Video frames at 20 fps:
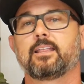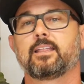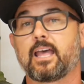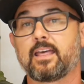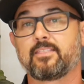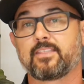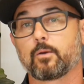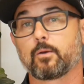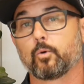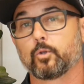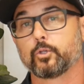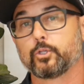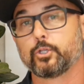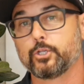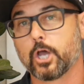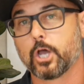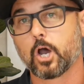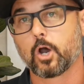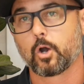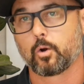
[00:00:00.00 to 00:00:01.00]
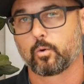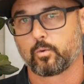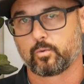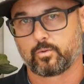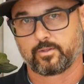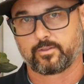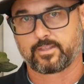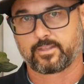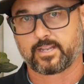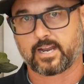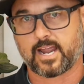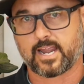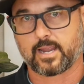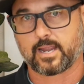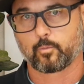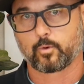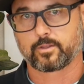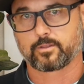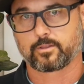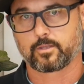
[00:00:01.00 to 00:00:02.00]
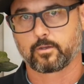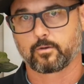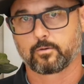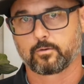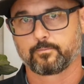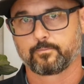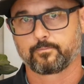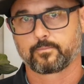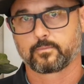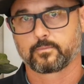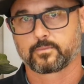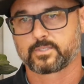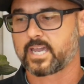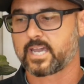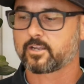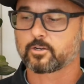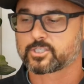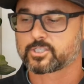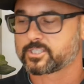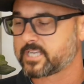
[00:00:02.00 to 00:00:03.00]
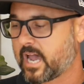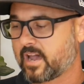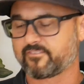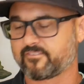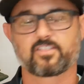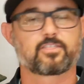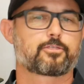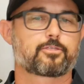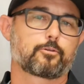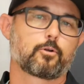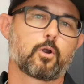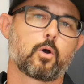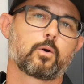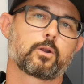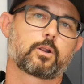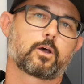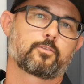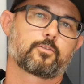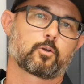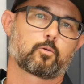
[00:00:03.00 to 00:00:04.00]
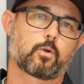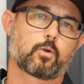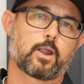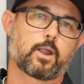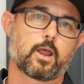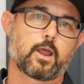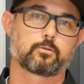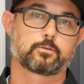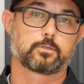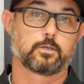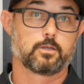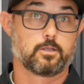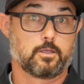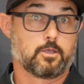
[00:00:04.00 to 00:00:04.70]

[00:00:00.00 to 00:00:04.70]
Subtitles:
and they will know that I am with you. Take your staff and throw it on the ground.